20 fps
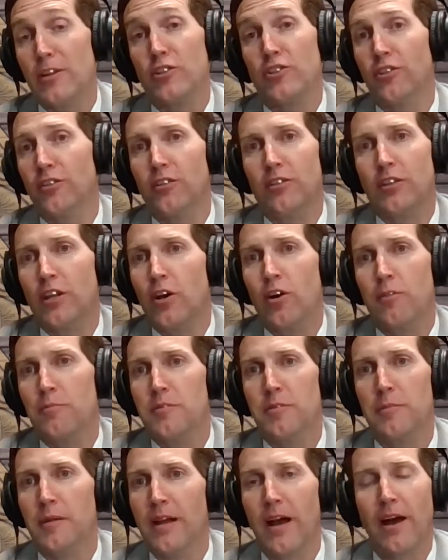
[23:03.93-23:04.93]
I shouldn't know
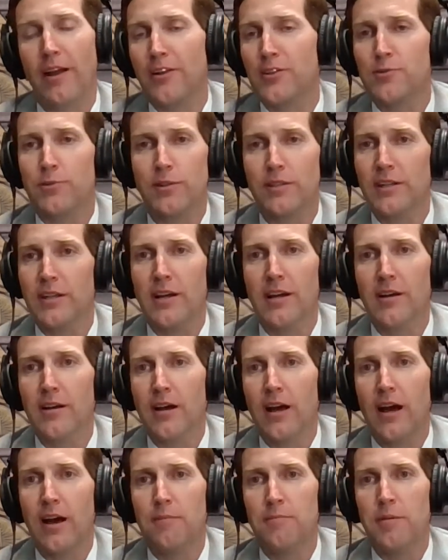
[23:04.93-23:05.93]
him, to be honest with you,
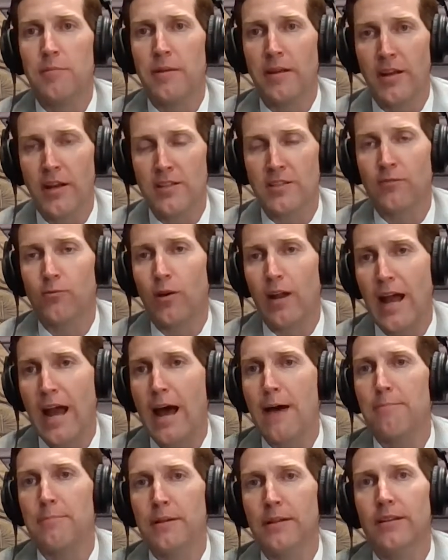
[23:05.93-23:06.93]
but because of what
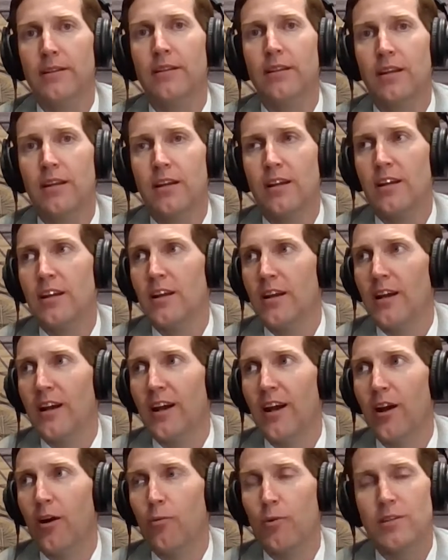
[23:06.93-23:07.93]
happened,
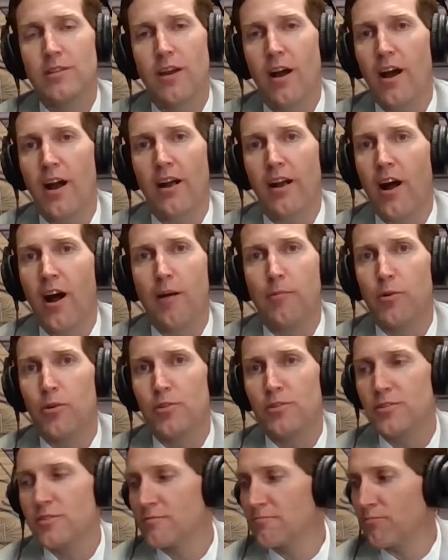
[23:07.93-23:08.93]
we talk
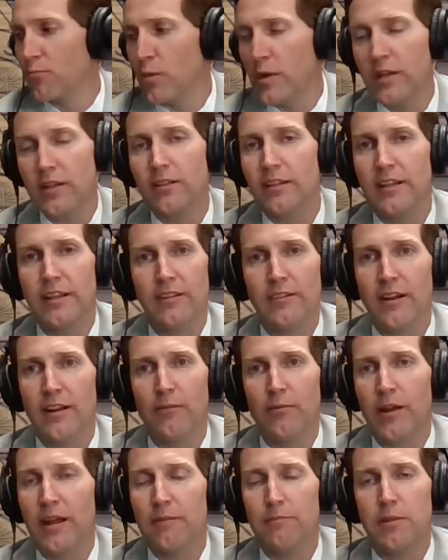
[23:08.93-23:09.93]
almost weekly.
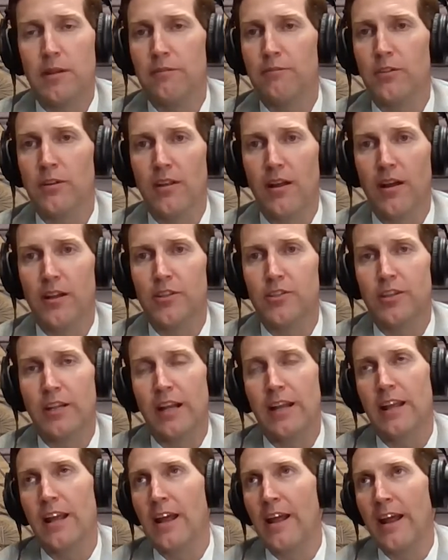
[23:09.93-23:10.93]
We meet for
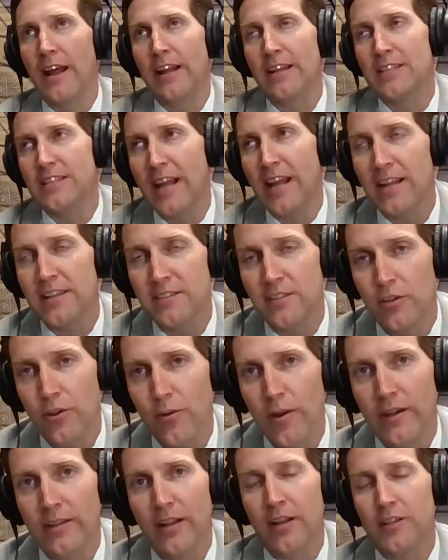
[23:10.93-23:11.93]
lunch, and I guess that's the
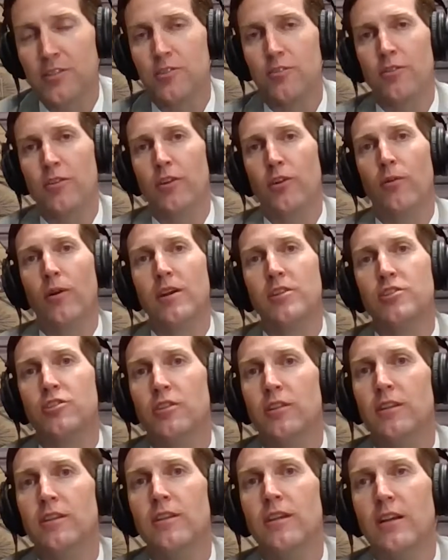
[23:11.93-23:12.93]
direct answer to your
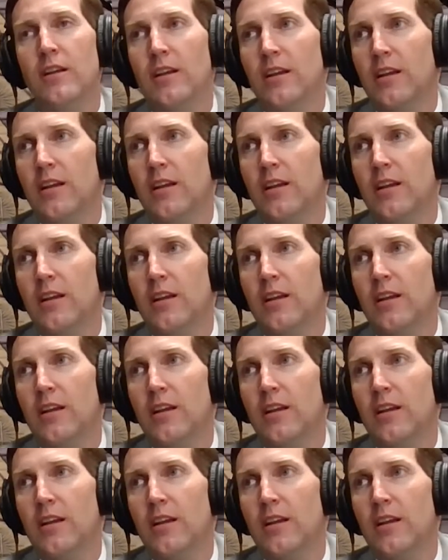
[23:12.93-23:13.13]
question.